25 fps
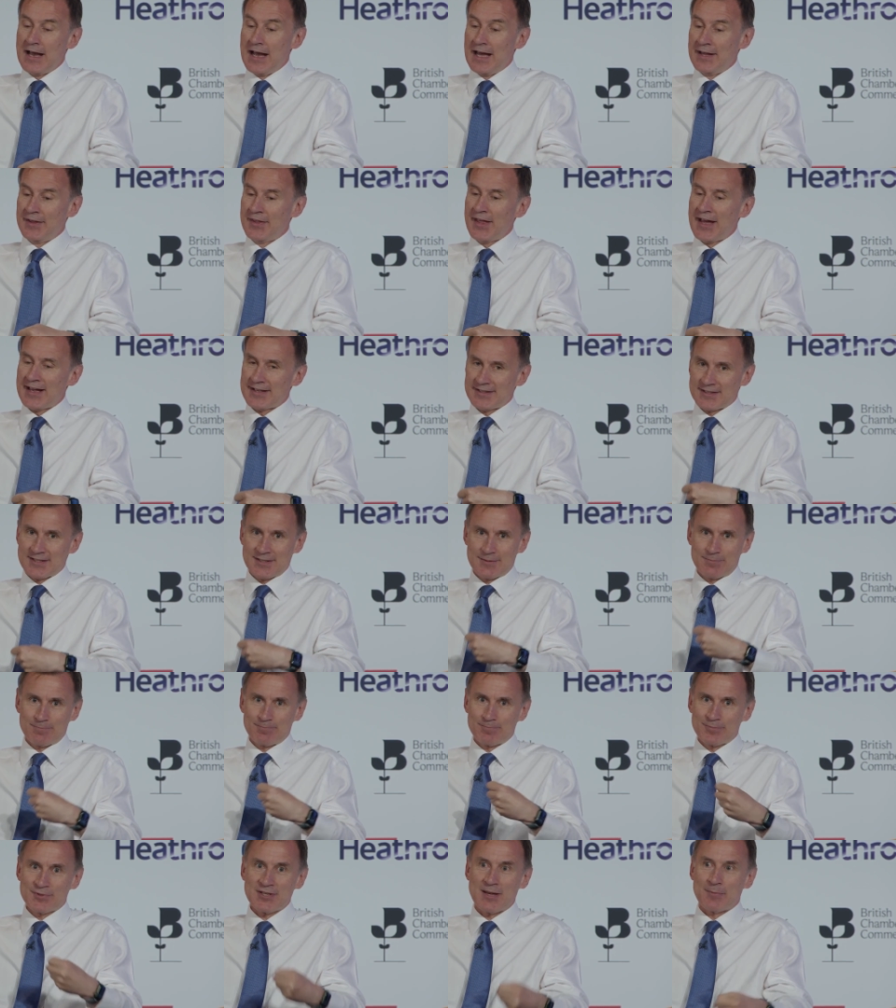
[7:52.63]
And that's
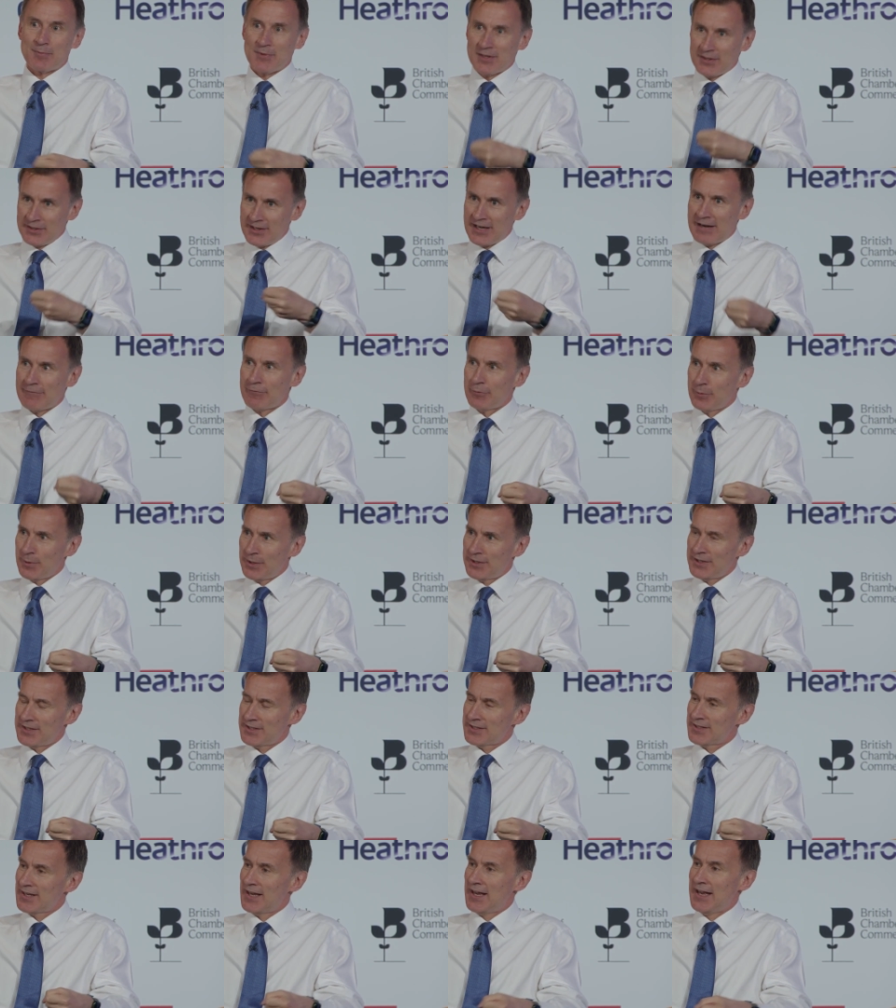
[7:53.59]
something that everyone
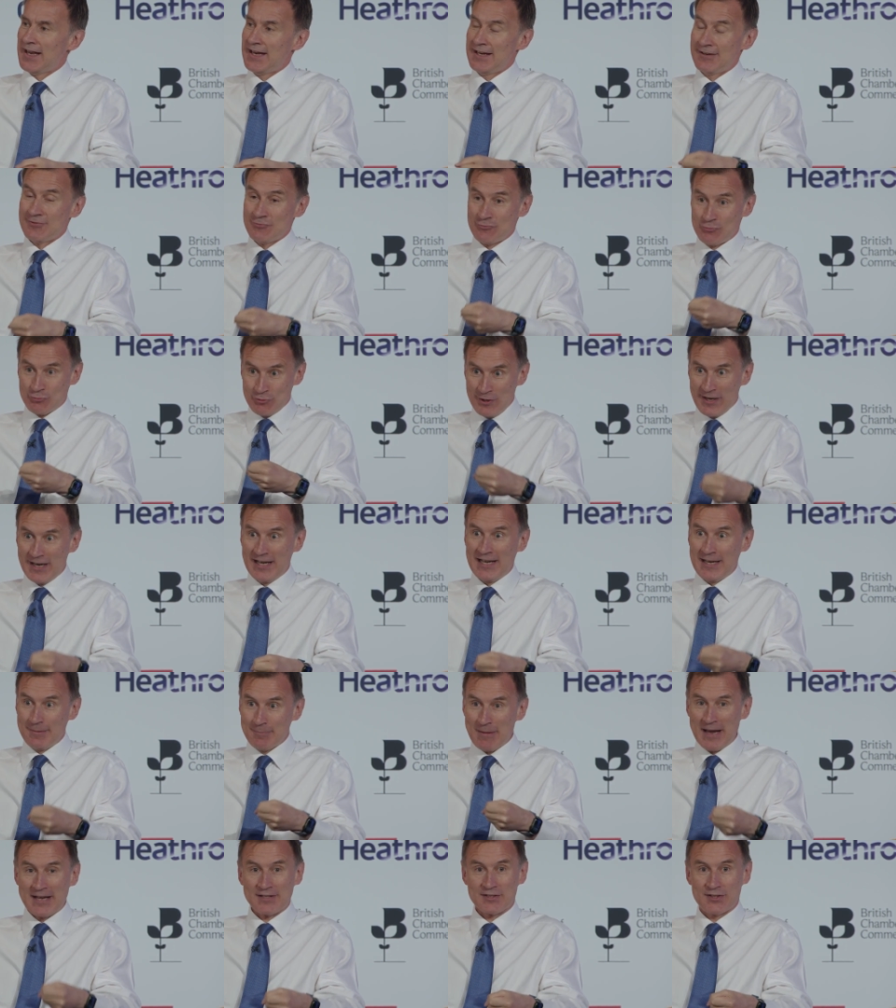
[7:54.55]
is saying
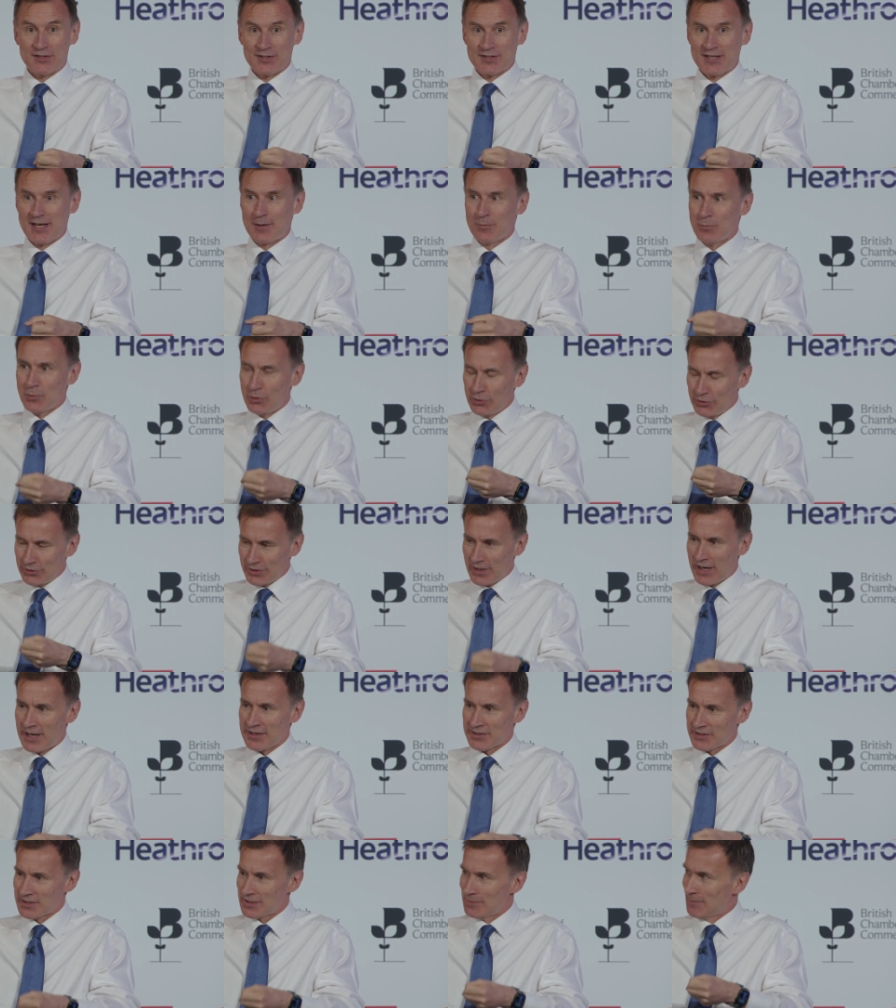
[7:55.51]
really matters. They want
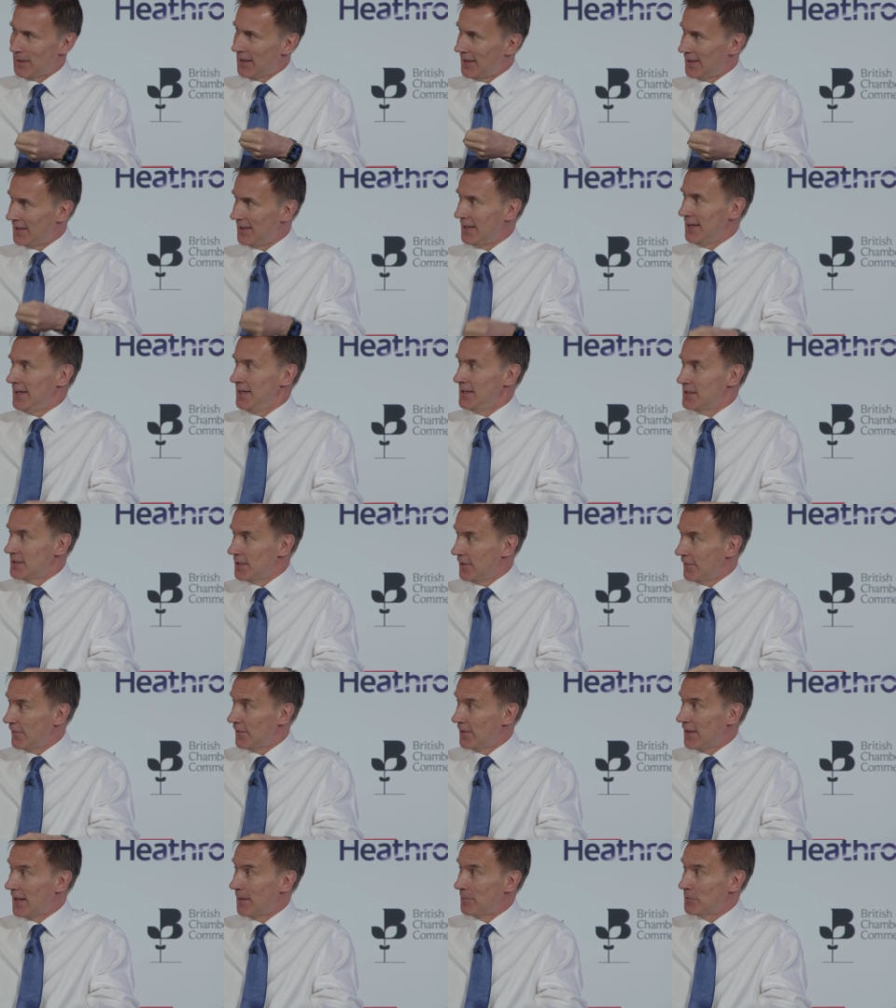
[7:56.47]
us to make it easier
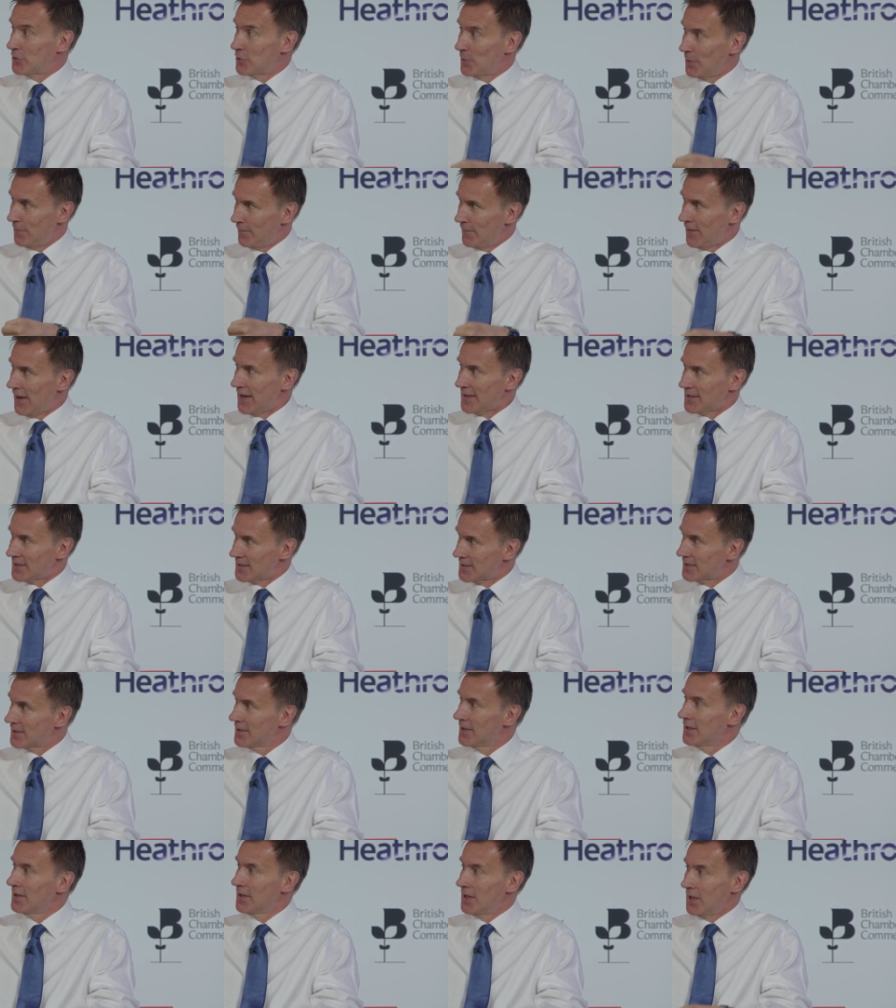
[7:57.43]
for them to
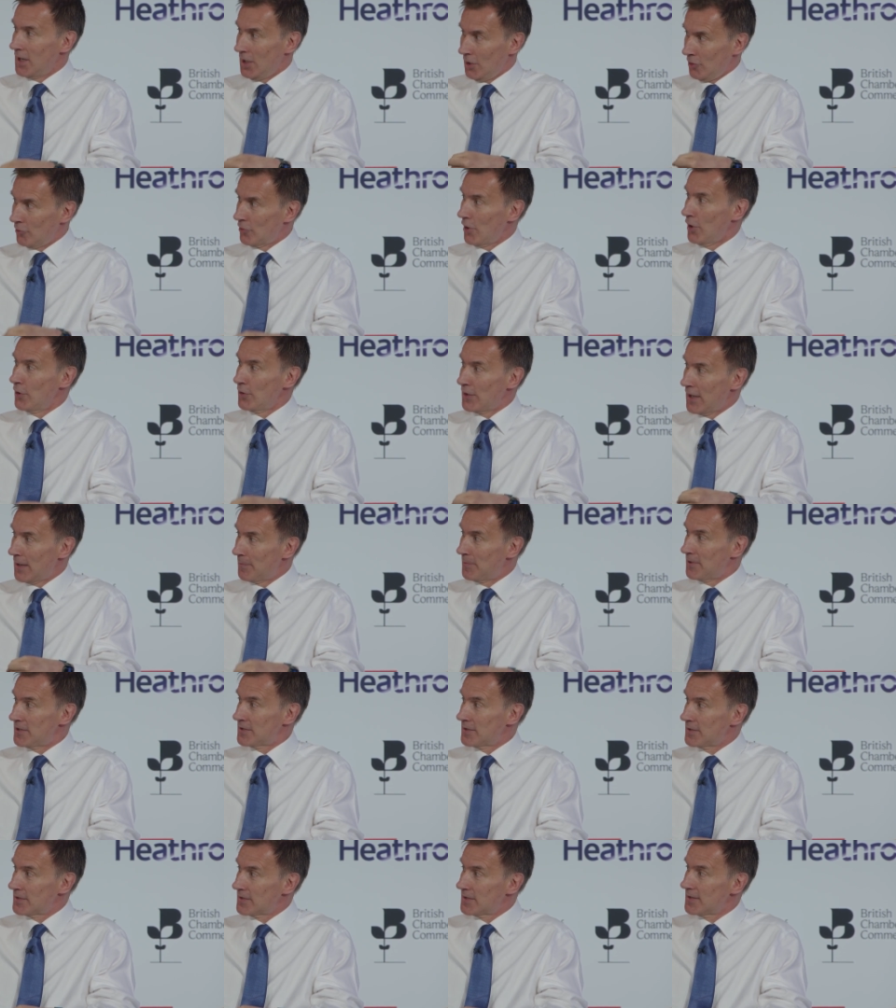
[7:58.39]
invest and grow their
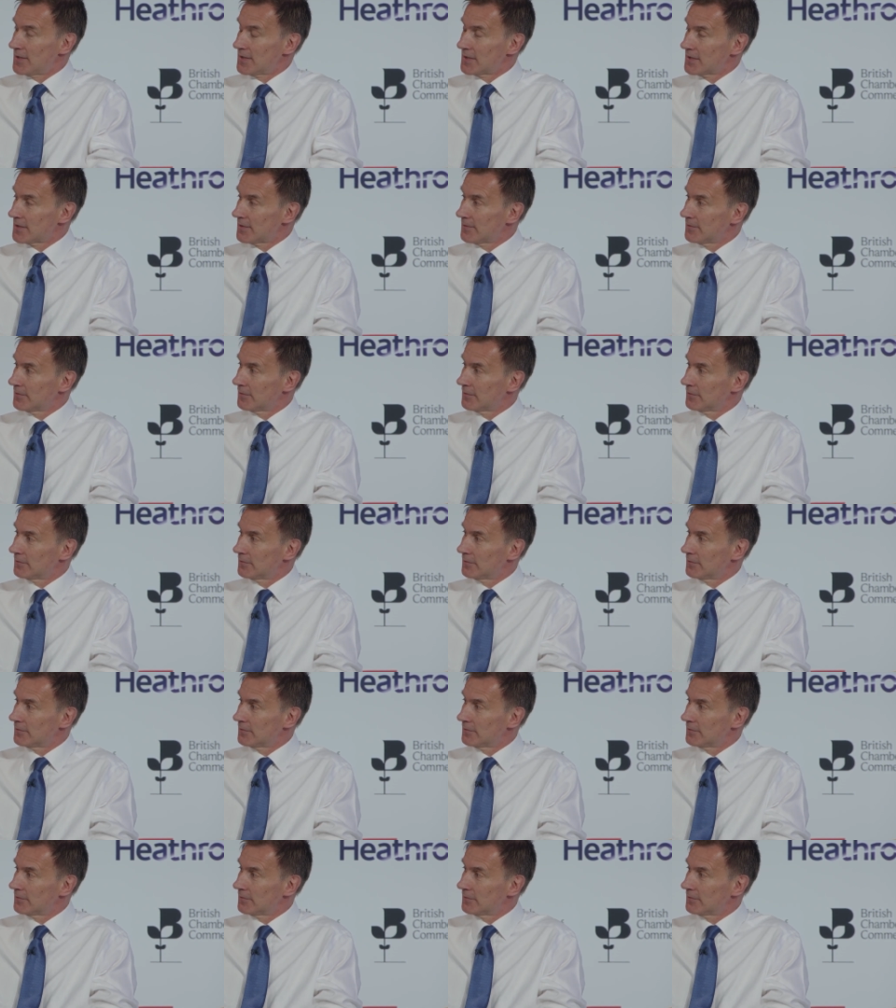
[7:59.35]
businesses.